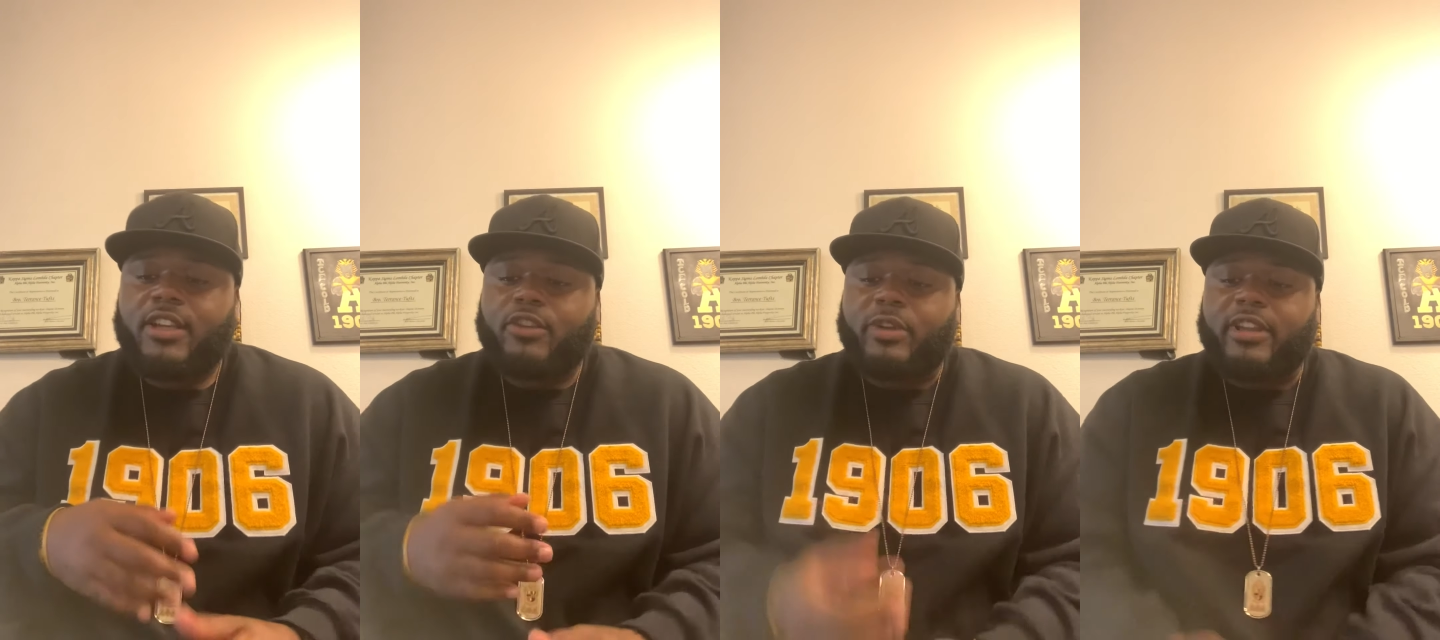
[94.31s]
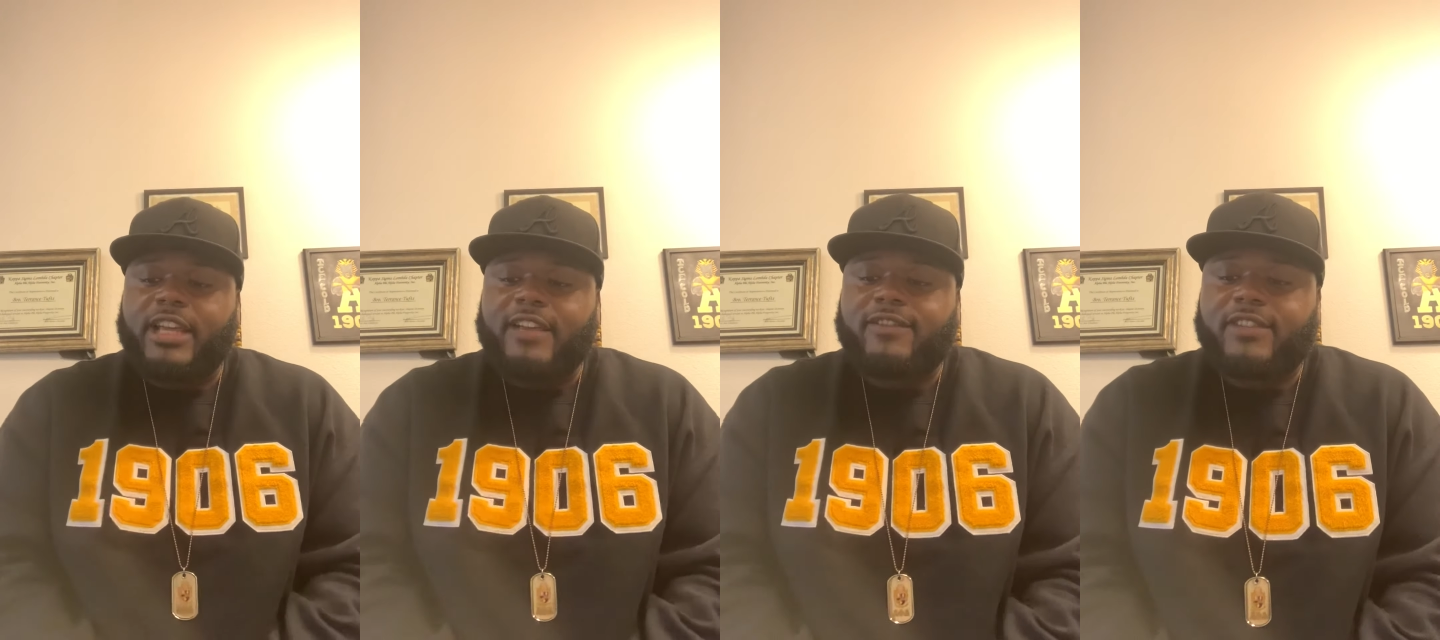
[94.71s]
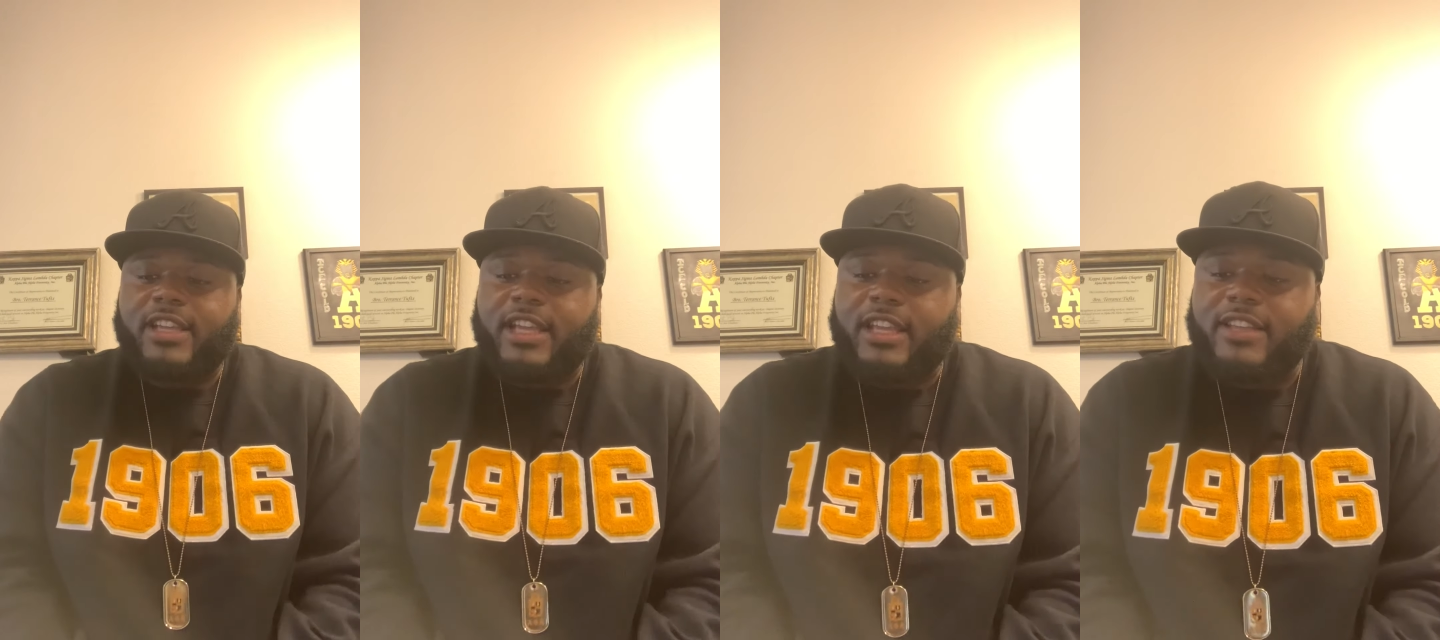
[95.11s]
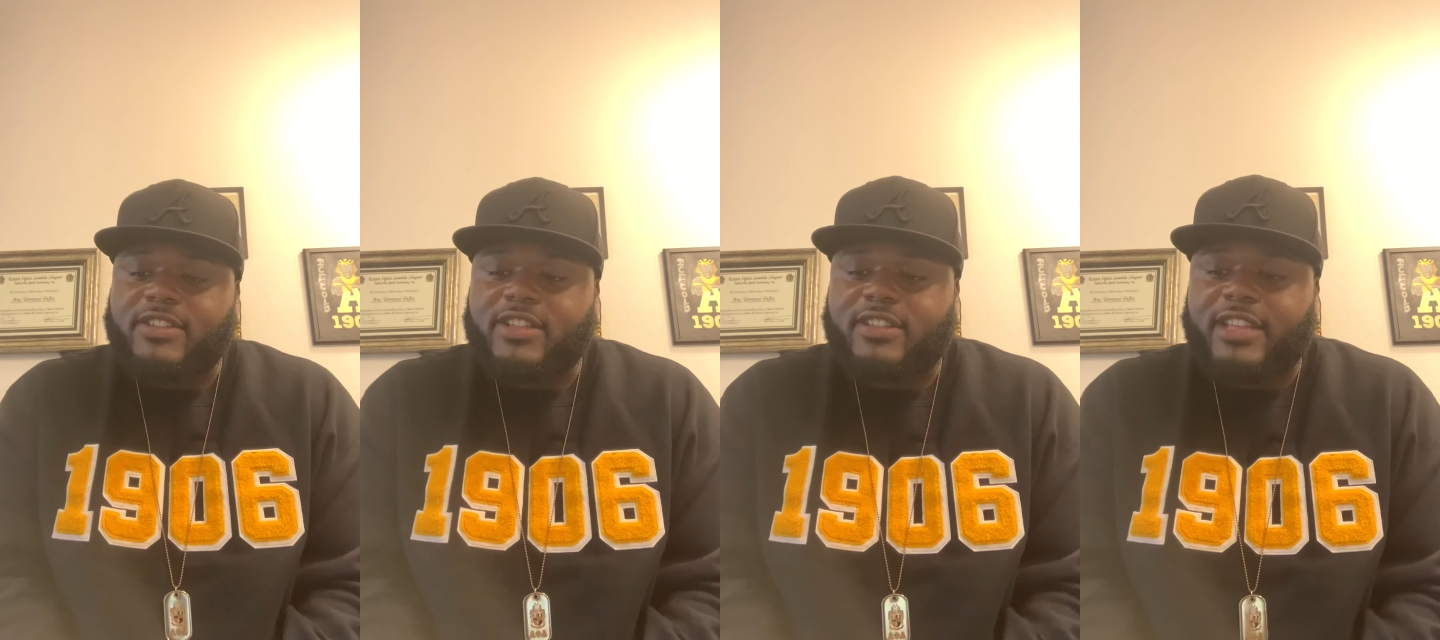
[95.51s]
Greek life
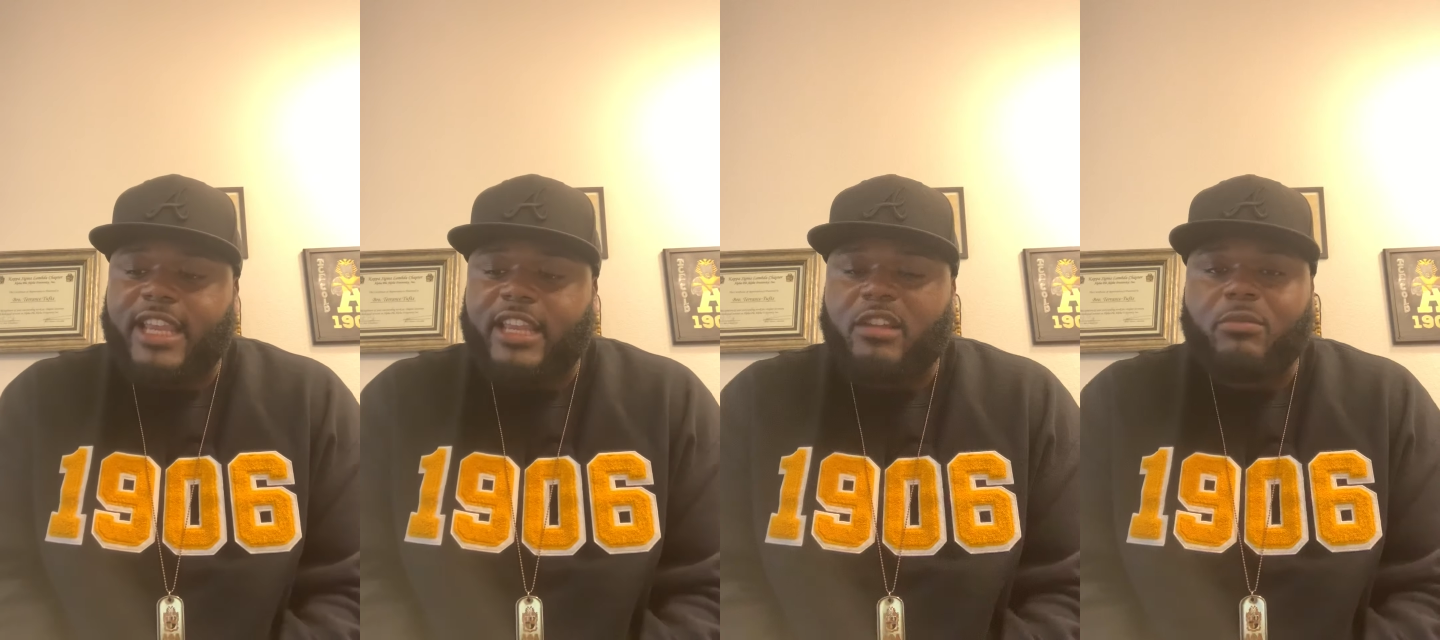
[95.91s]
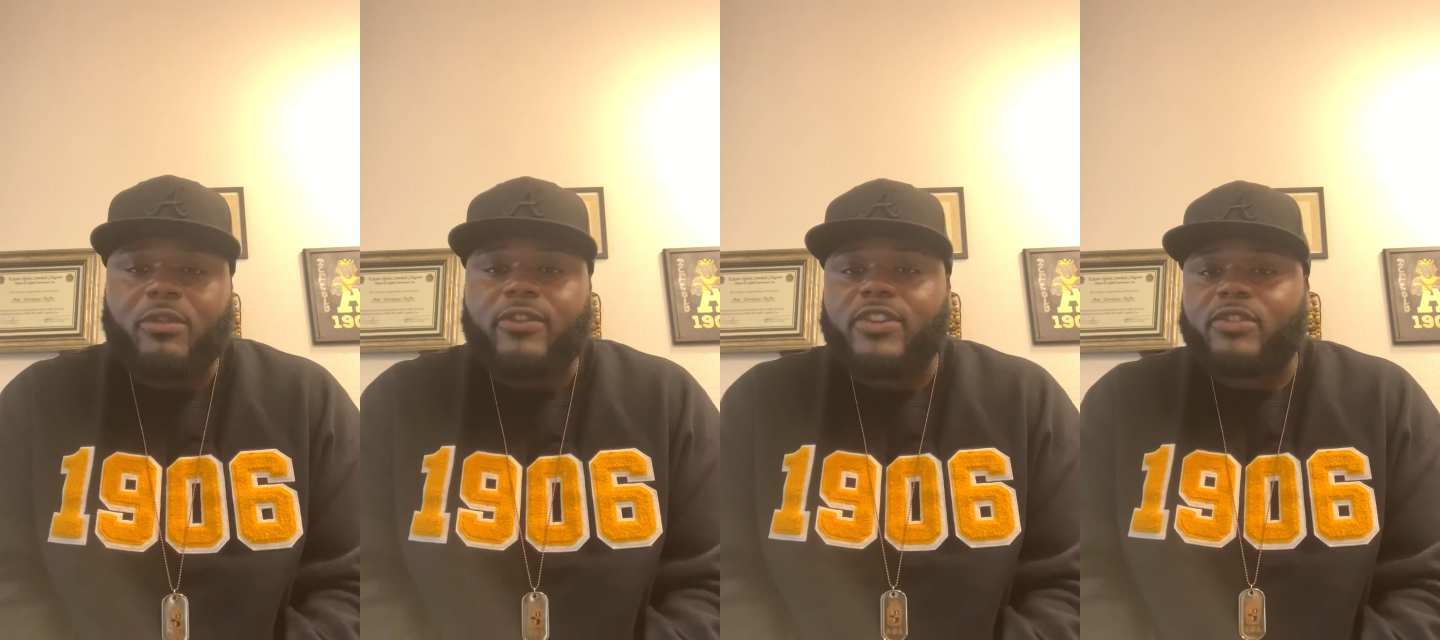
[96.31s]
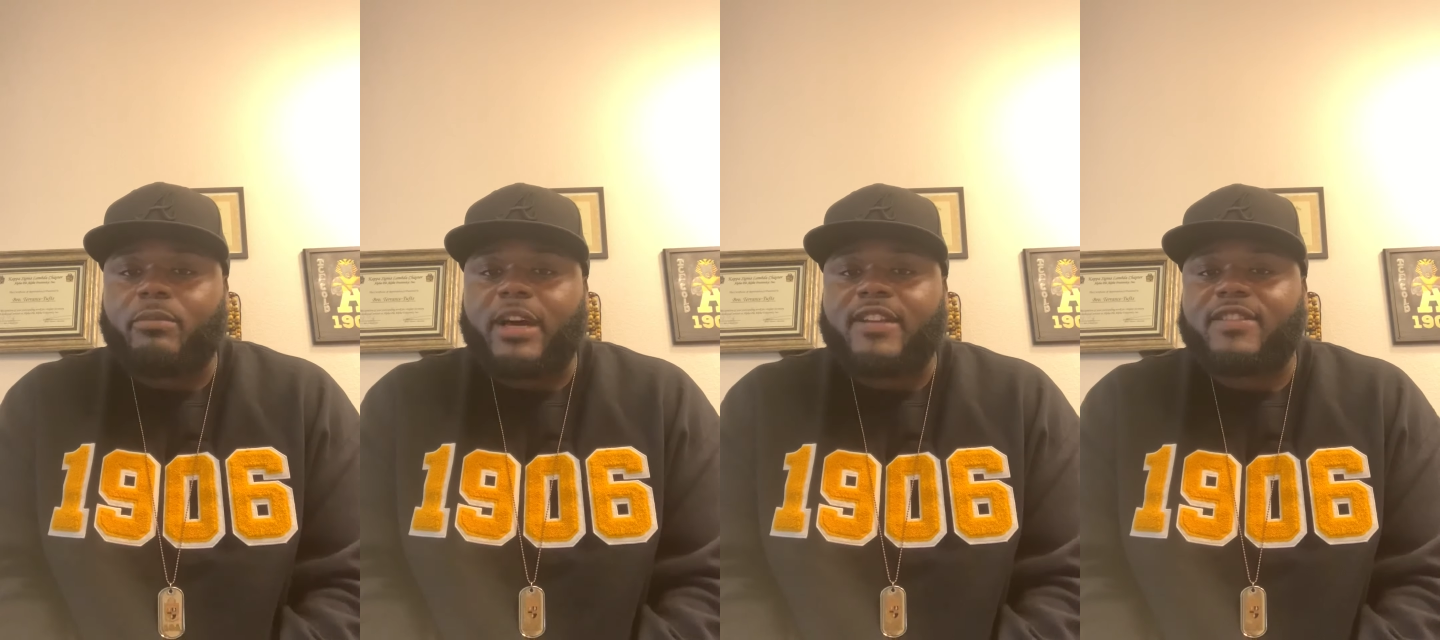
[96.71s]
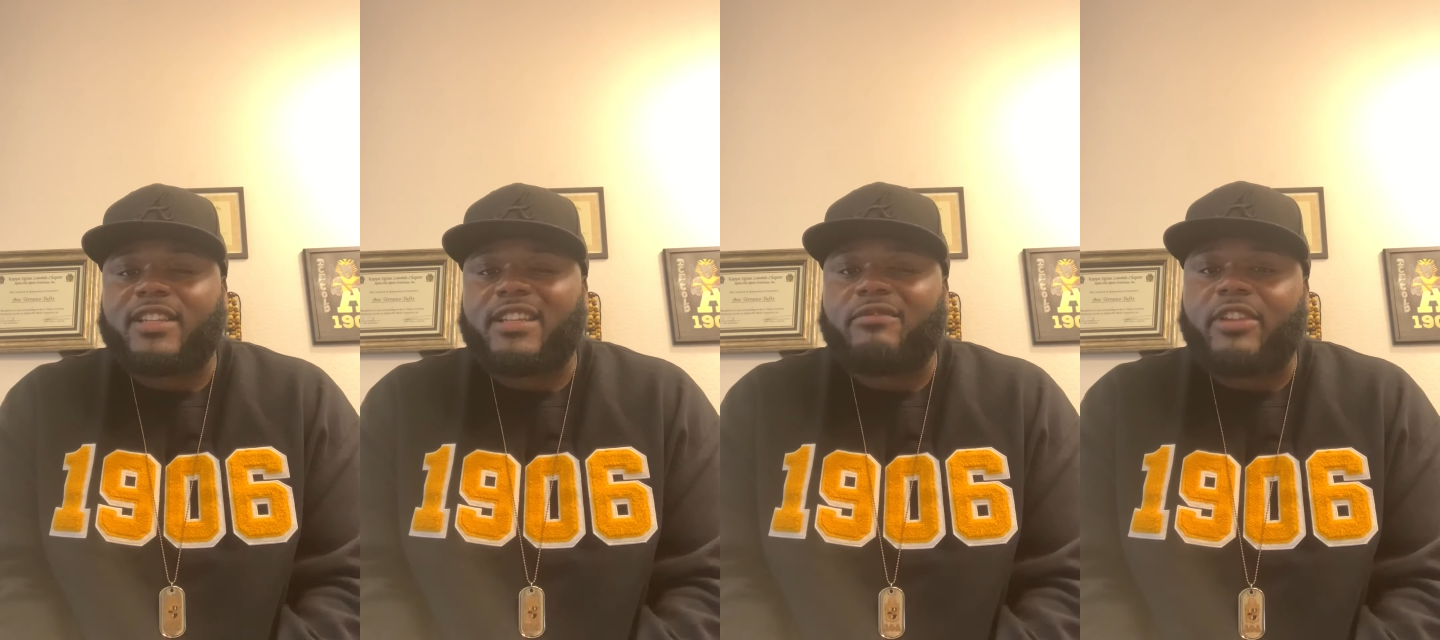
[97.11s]
is just like in the movies you might have
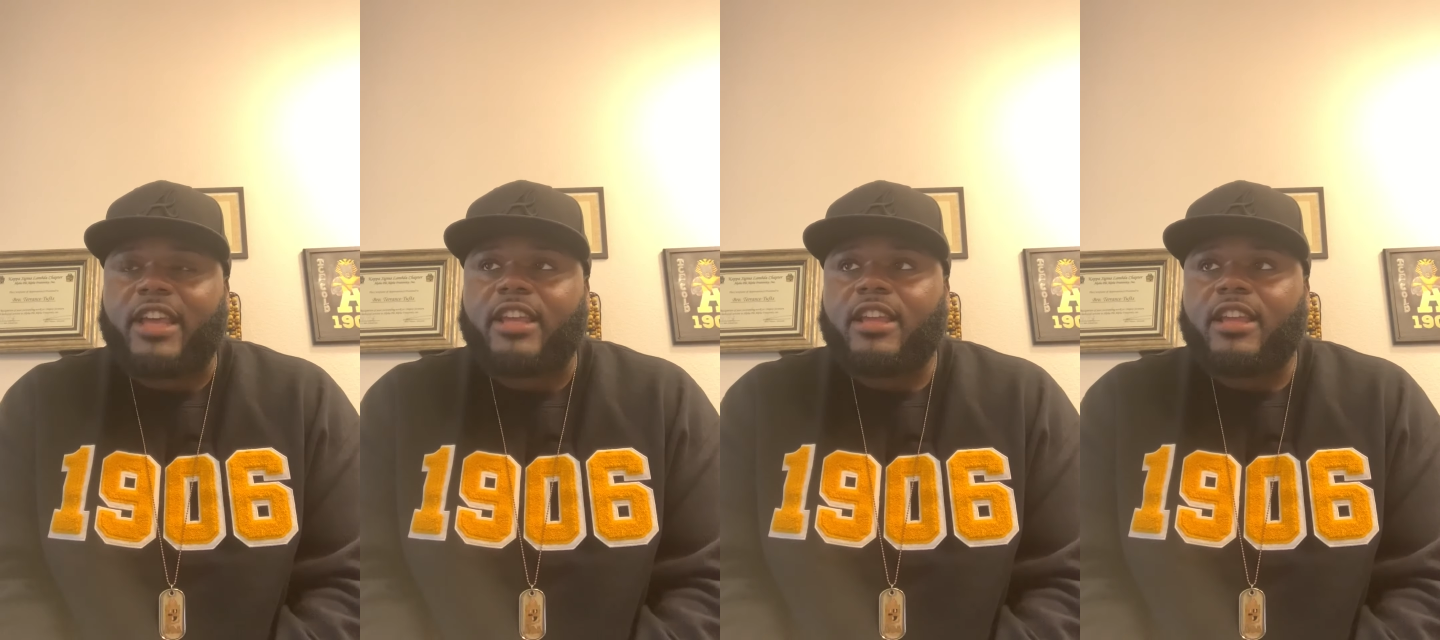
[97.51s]
seen, like